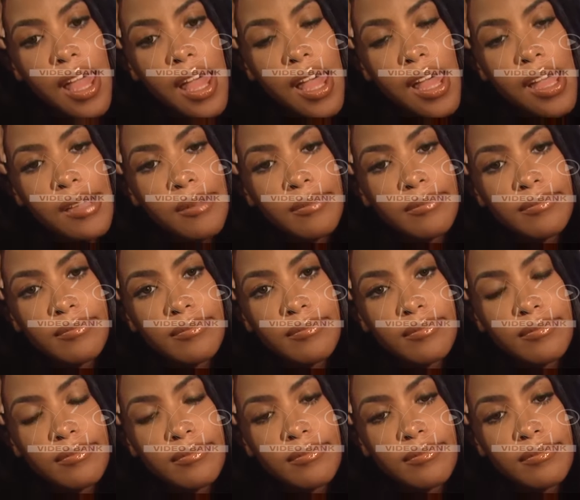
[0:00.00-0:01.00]
I
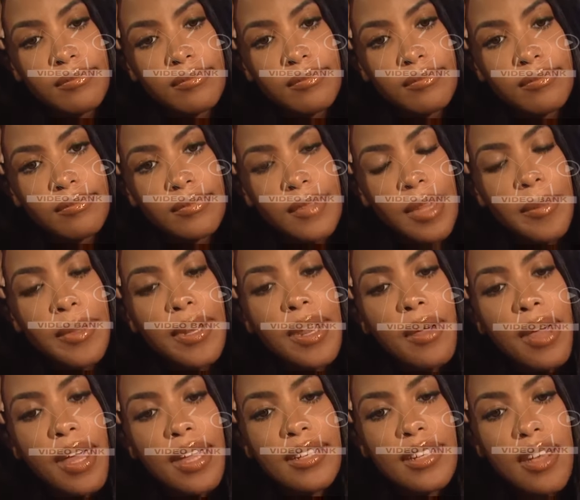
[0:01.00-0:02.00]
mean,
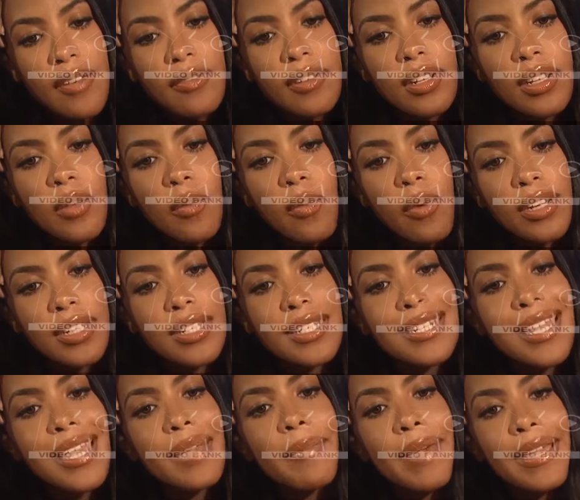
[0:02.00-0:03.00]
I definitely wanted to
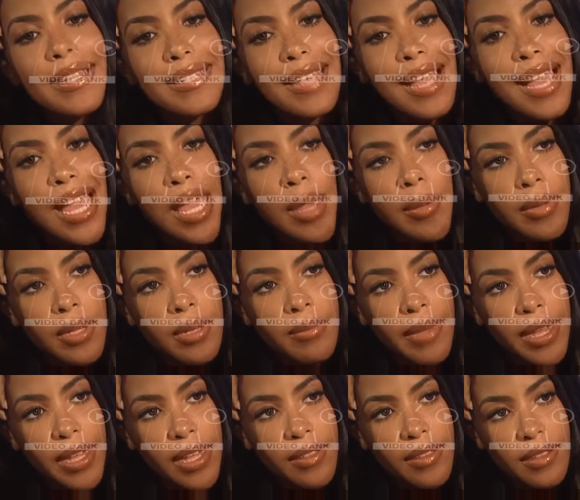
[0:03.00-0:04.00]
take my time in
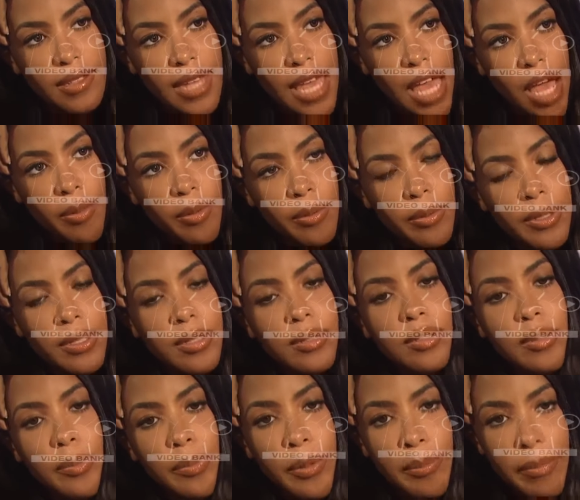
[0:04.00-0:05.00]
making this album and
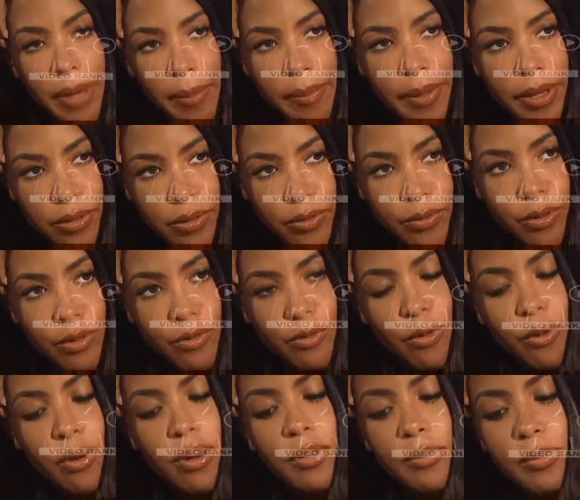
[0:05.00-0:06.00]
to put my best foot
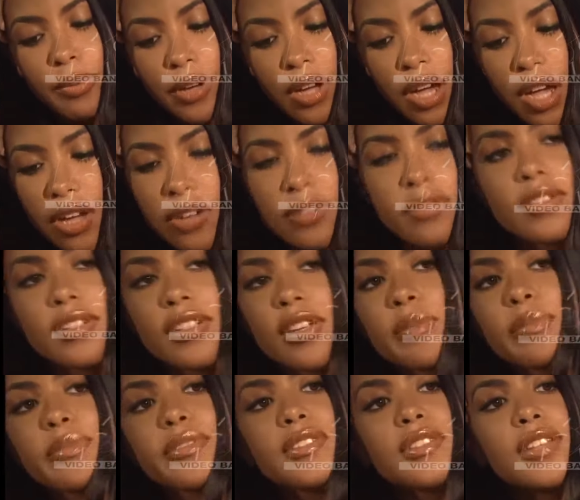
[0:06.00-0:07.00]
forward and put
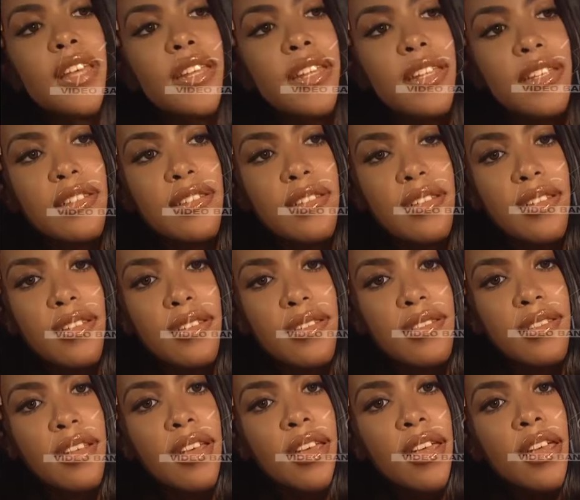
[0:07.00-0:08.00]
110% into
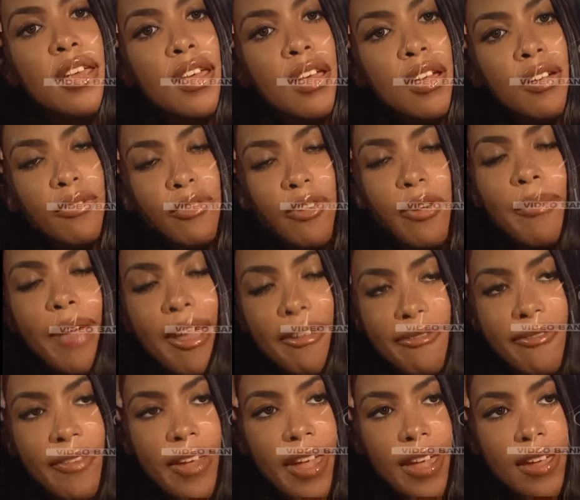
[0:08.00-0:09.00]
this for my
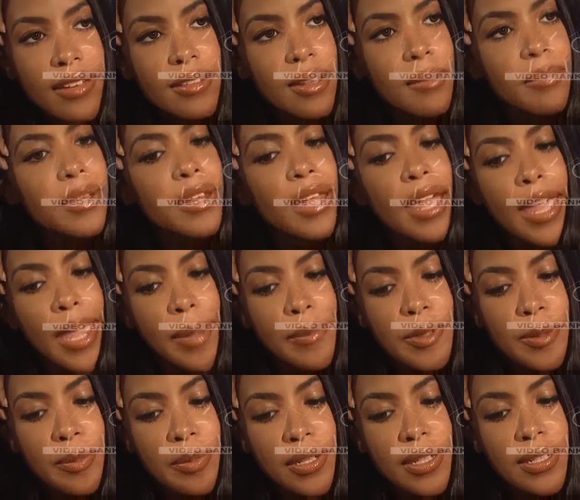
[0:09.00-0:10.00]
fans. I mean, I aim
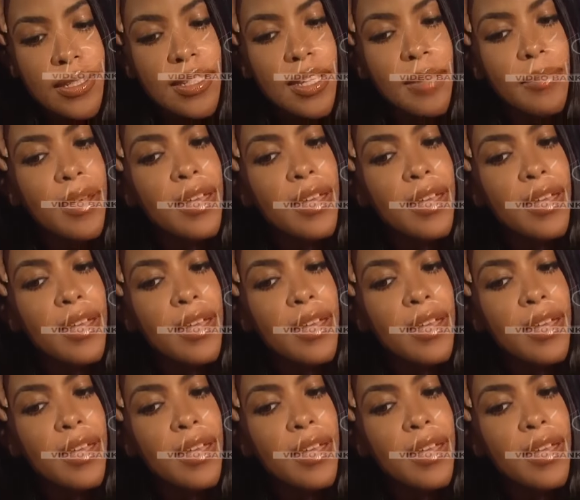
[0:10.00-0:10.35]
to please them.